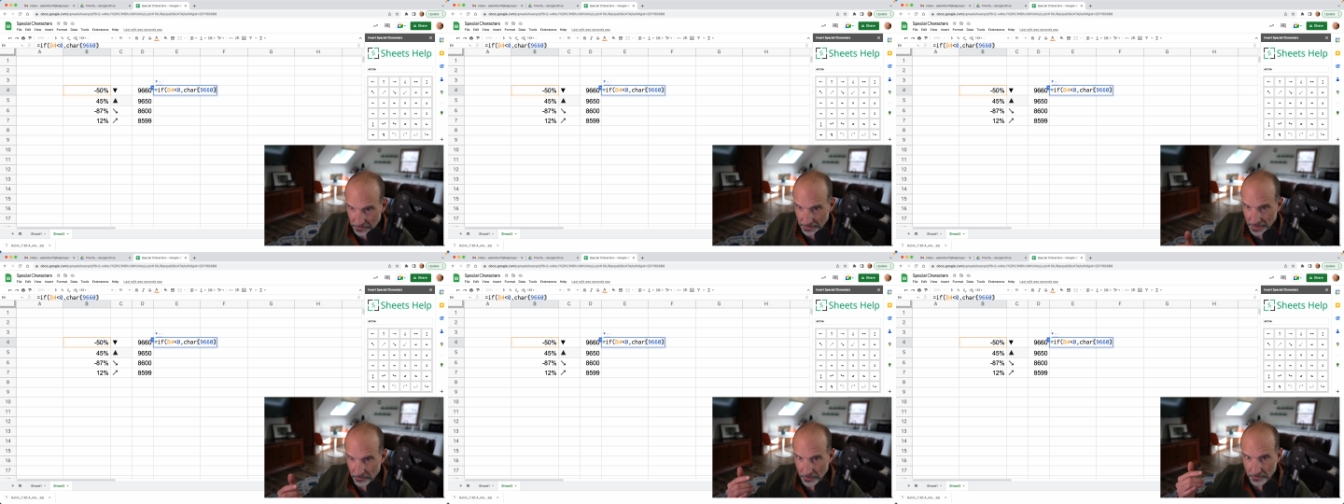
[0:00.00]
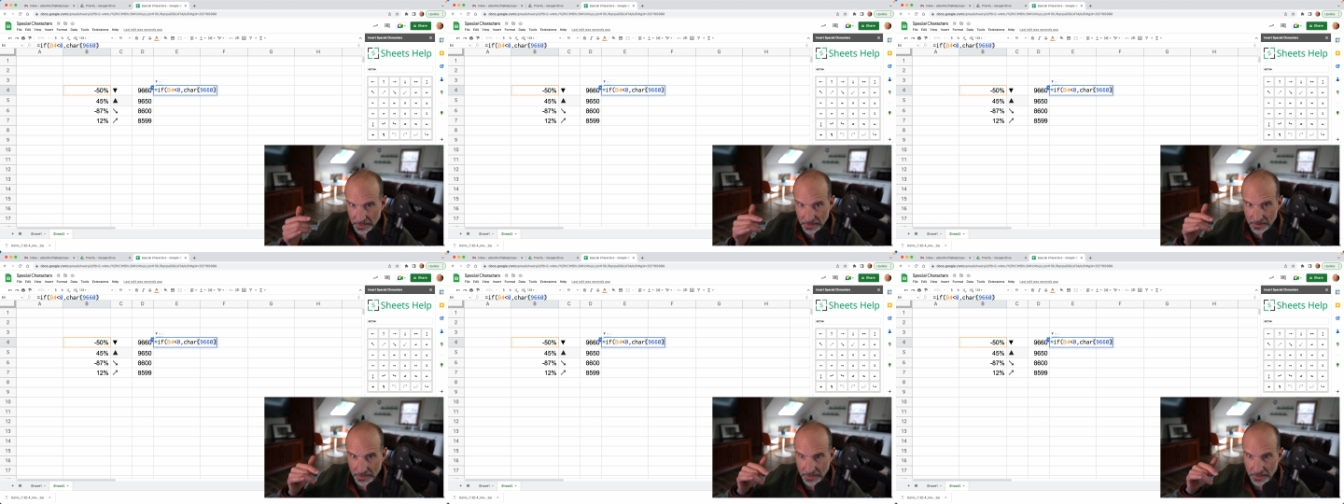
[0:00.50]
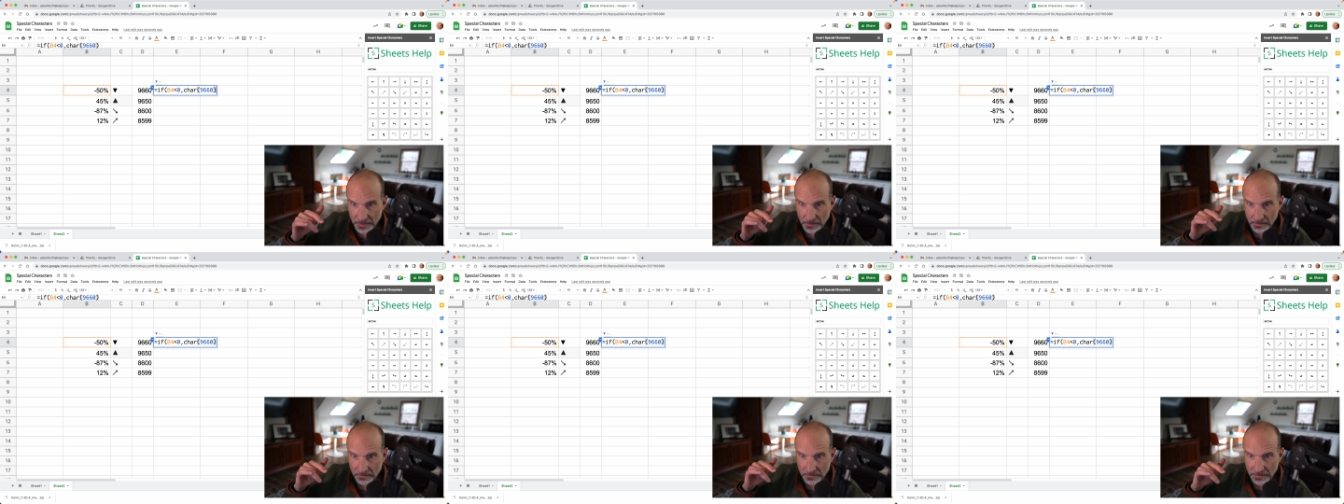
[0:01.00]
So that will be the
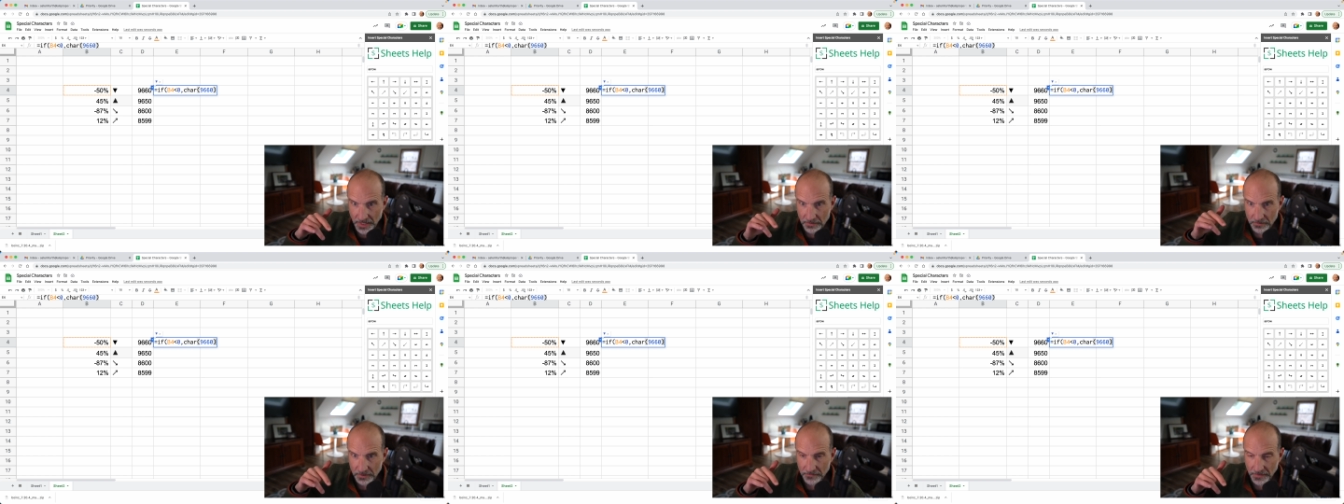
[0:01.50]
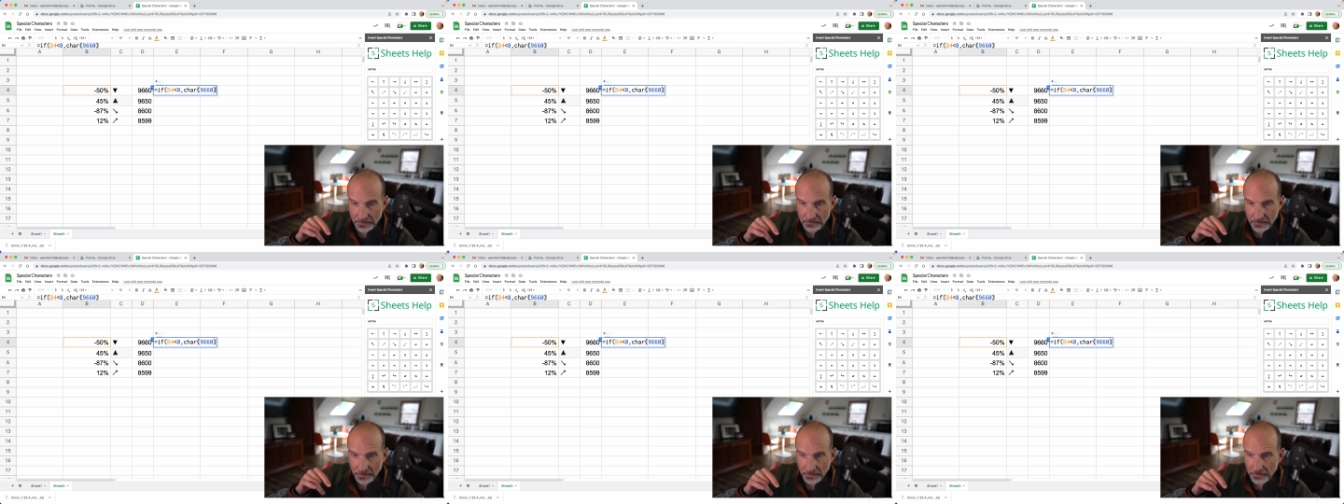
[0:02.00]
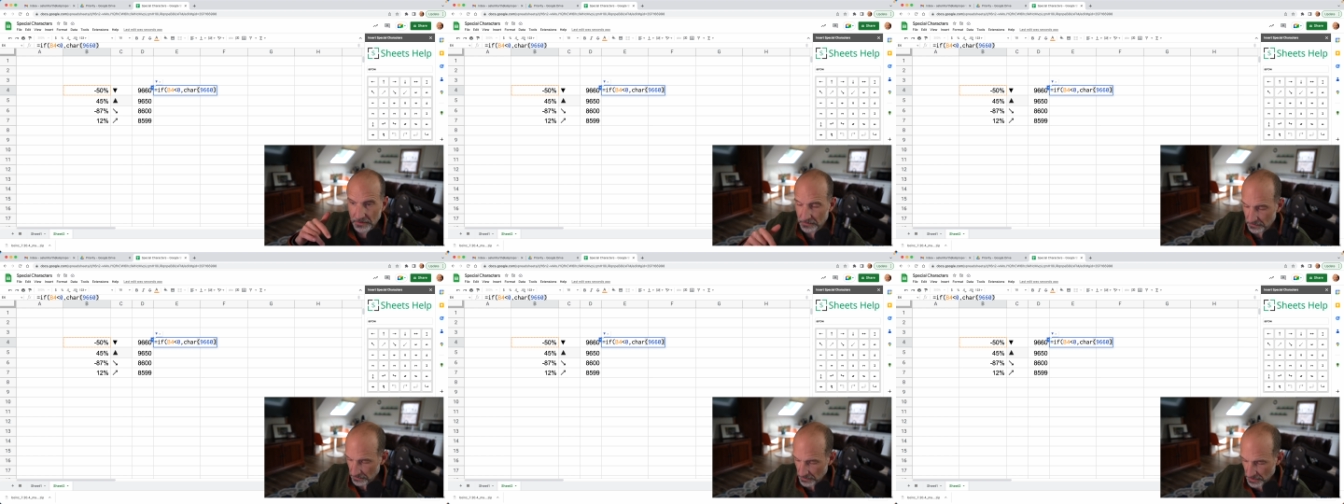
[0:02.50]
downward facing arrow.